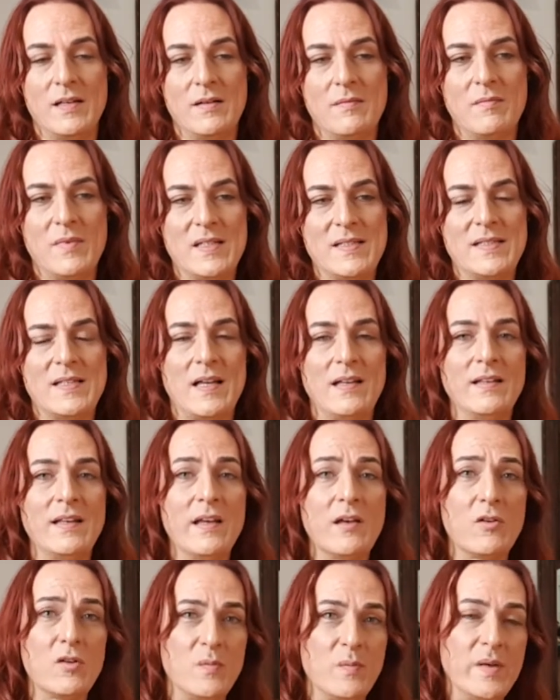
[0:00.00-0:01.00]
but Sunday
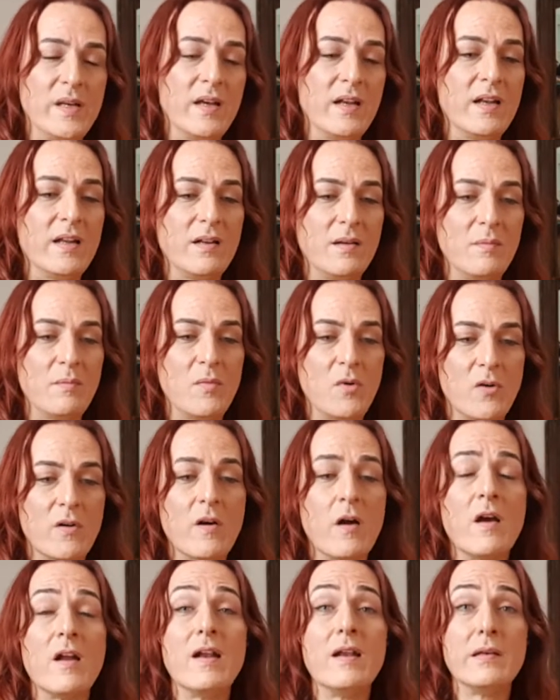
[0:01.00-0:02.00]
could be a little more
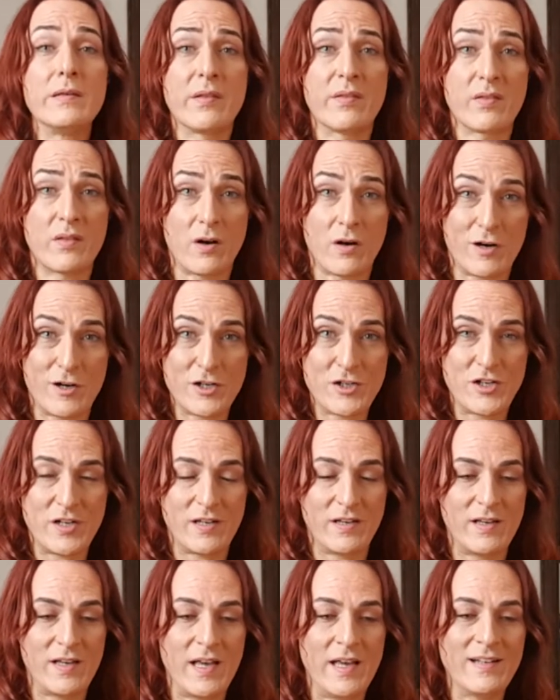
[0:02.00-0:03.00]

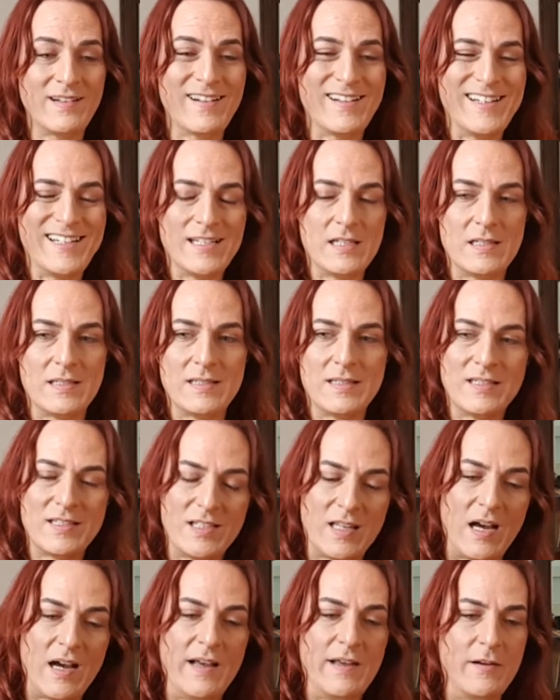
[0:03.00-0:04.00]
lethargic and
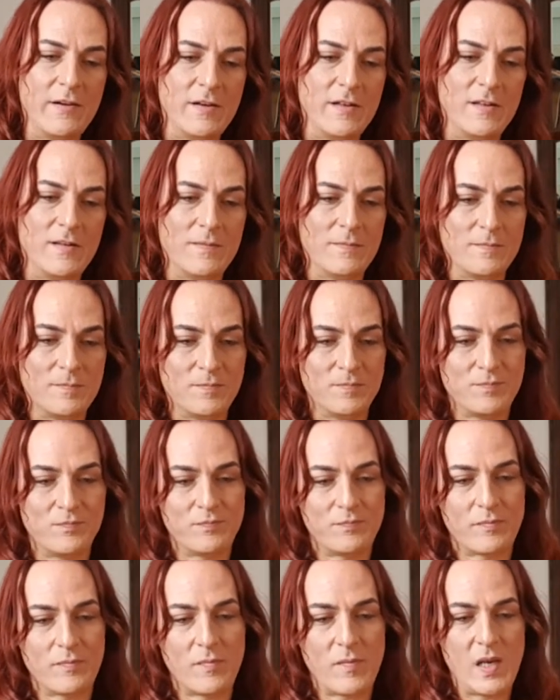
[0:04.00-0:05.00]
tired.
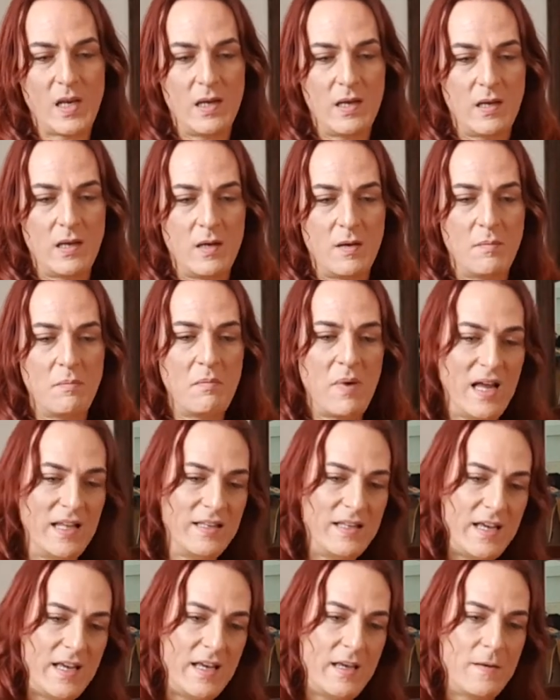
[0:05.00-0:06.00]

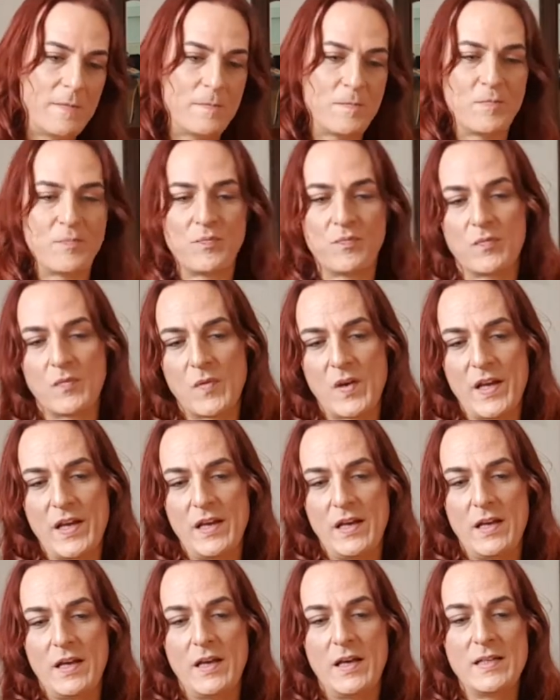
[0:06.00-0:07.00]
Monday
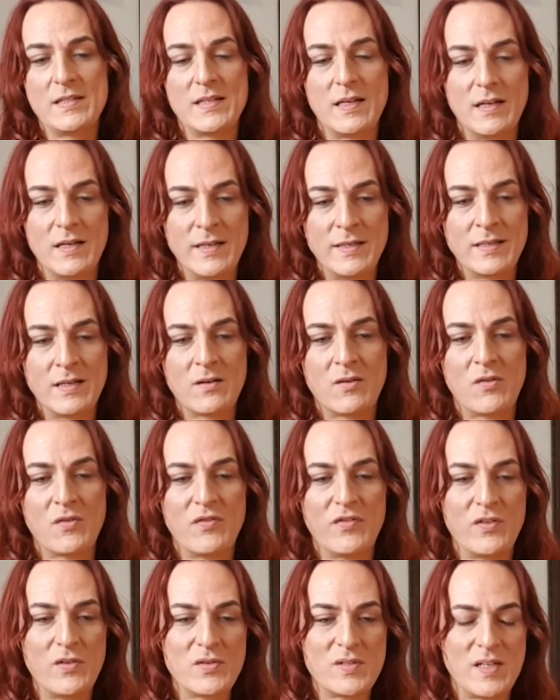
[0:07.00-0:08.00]
is a little
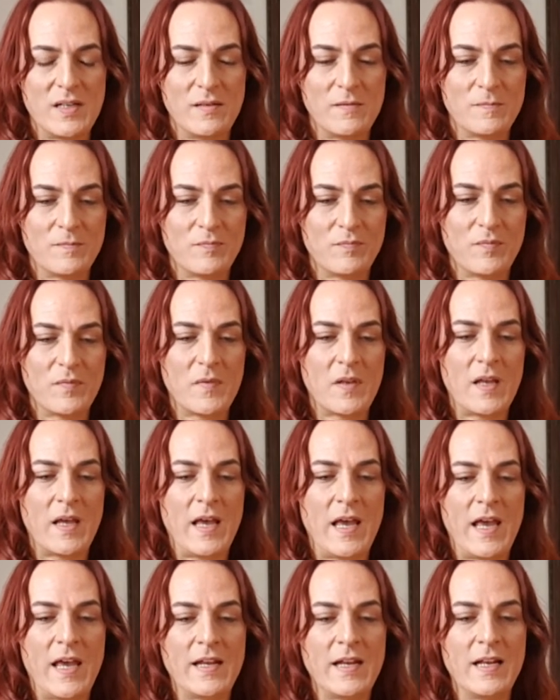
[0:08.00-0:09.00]
confusing
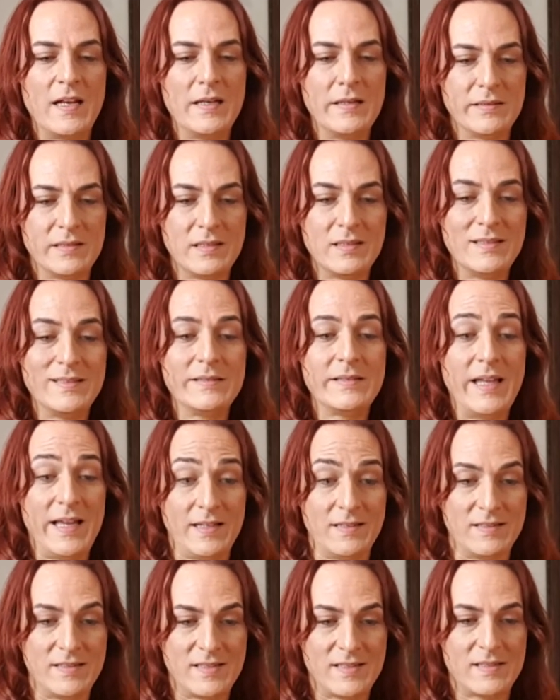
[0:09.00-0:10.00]
and a little
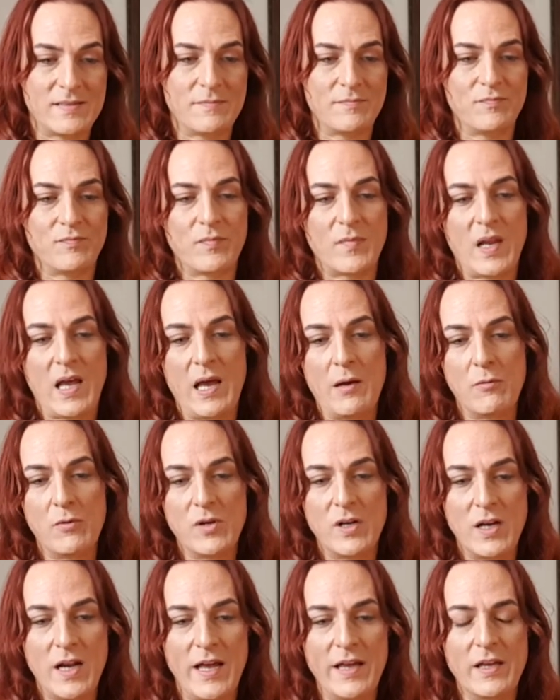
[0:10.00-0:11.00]
dense. I
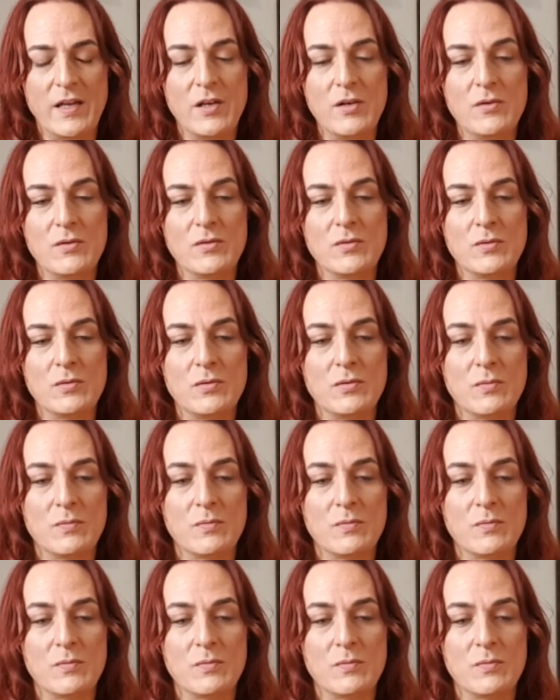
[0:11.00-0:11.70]
would like you to